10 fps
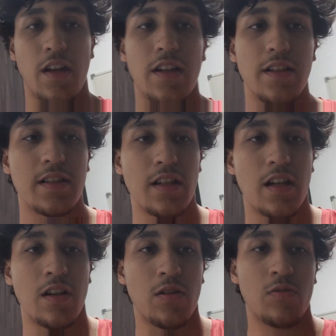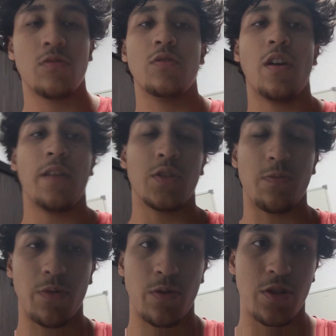and that's how you have to
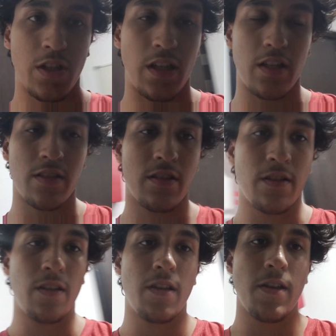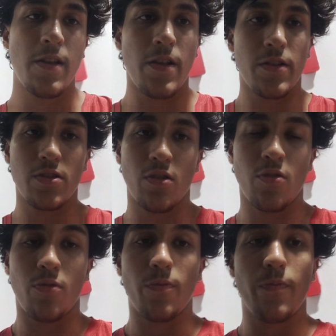approach it as.
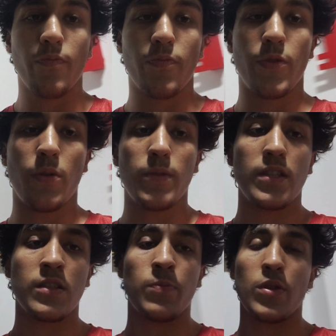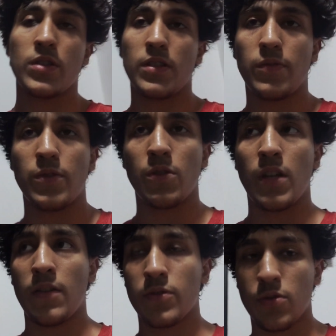So don't be disappointed if you don't
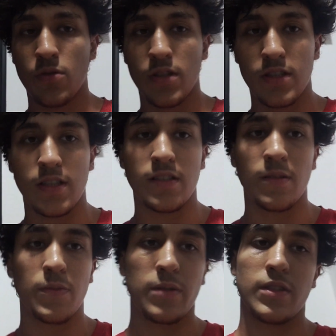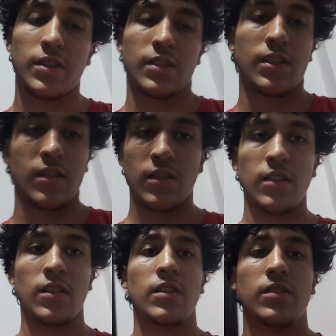have soreness, because sometimes it
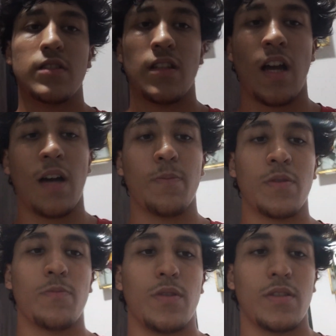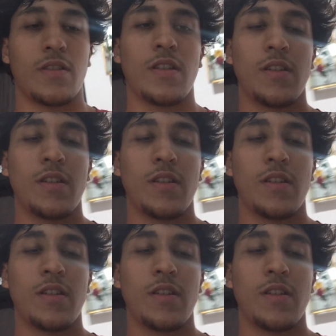doesn't happen, but